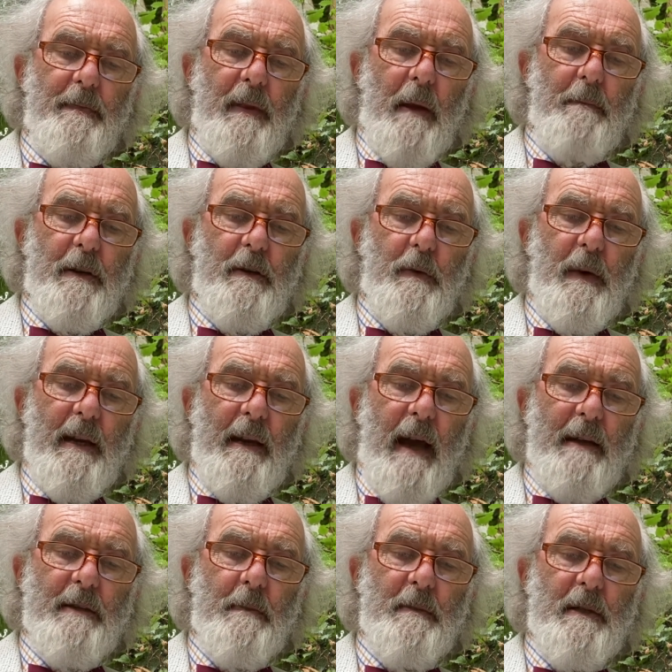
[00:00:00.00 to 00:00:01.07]
and between
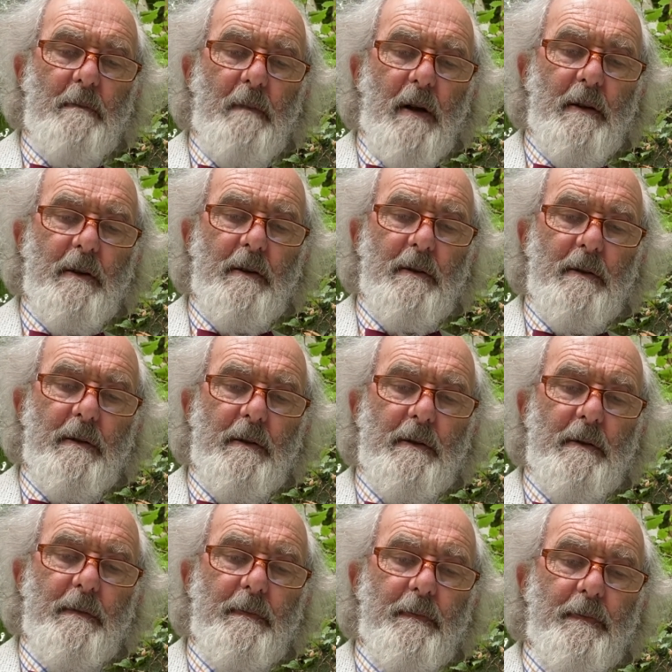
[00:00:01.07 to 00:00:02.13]
atoms and molecules.
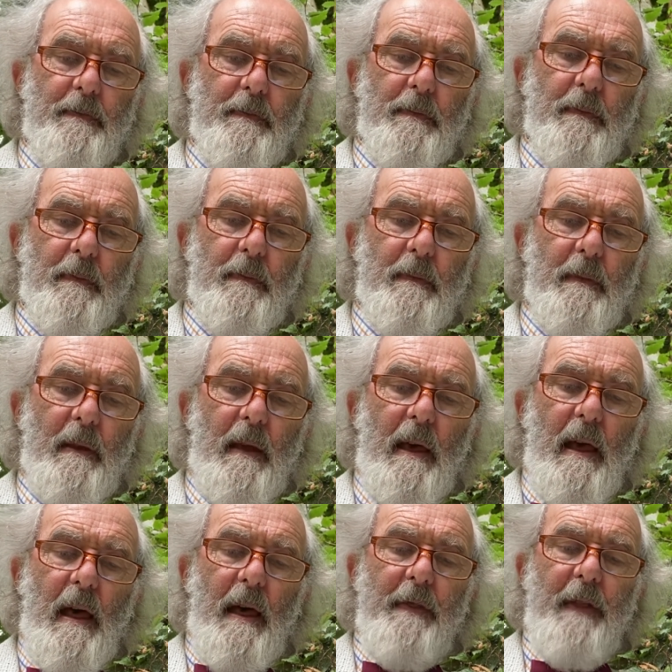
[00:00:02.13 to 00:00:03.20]

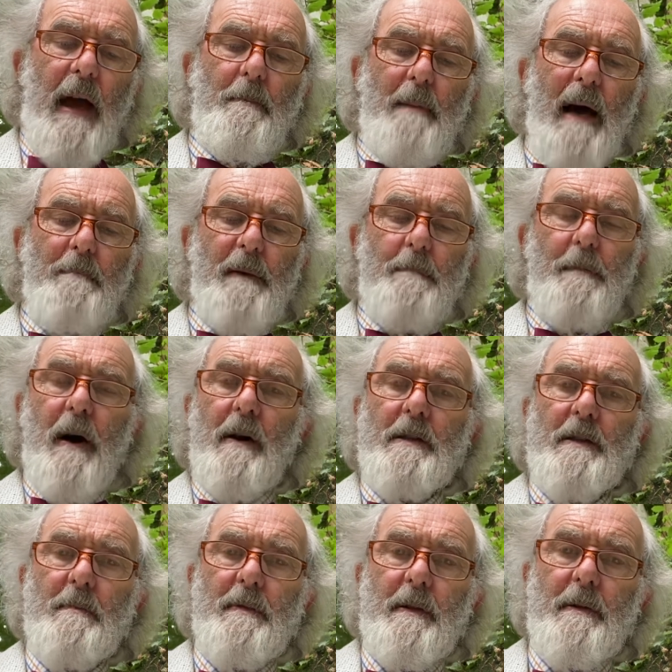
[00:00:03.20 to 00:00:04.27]
That might be
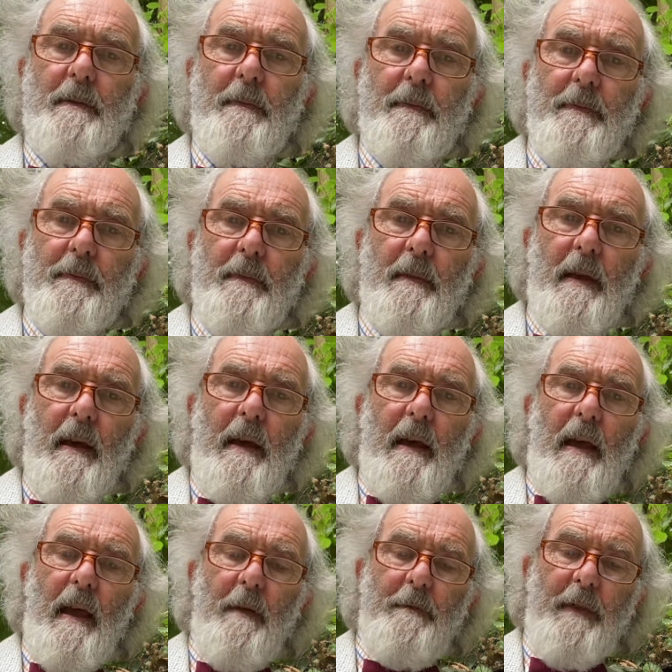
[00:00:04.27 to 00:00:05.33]
possible
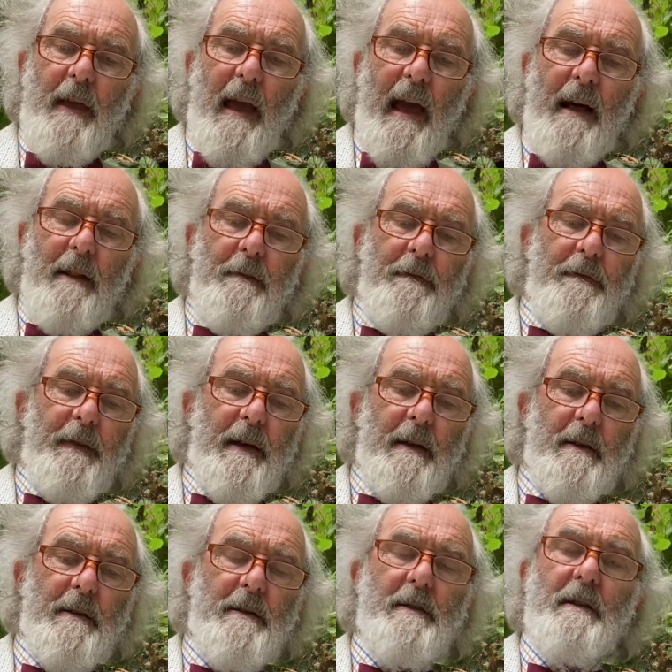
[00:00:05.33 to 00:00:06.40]
if the L
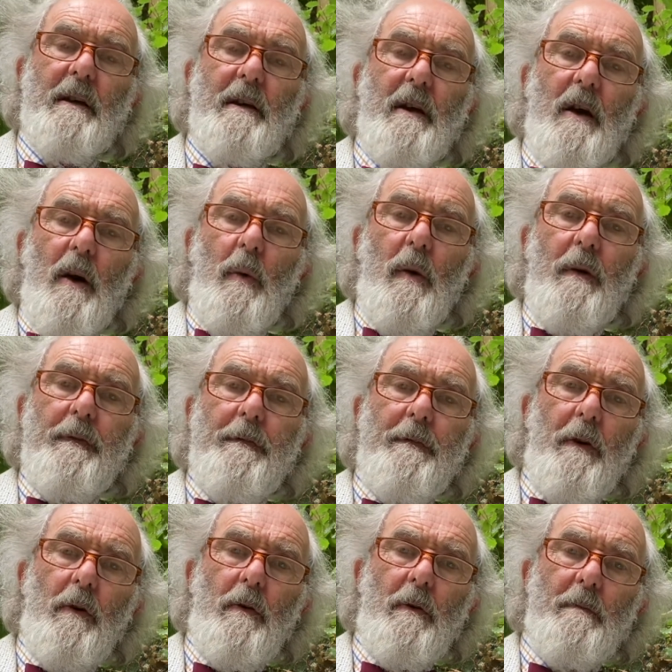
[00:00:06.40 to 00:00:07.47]
fields were
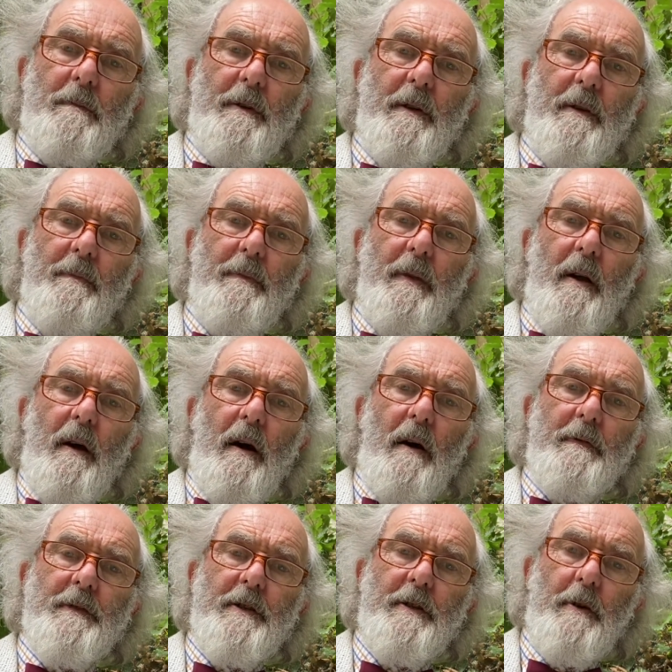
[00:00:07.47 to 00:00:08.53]
formed
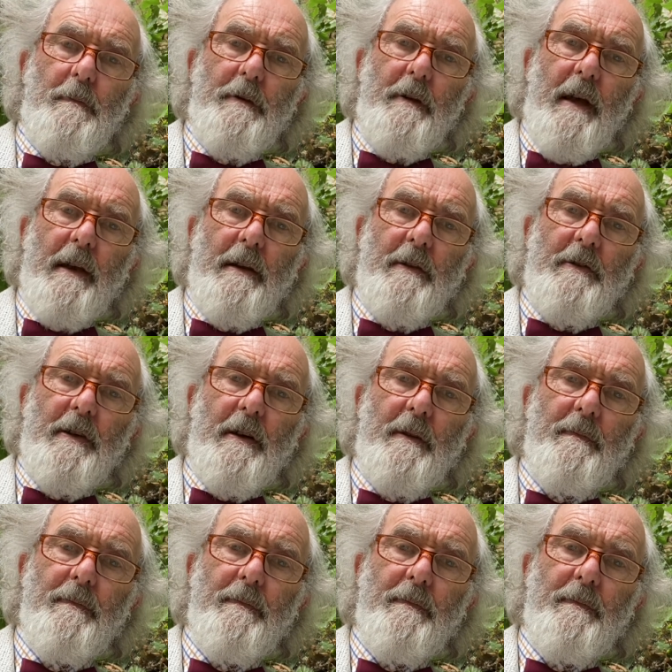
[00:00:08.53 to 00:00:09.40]
of superenergy.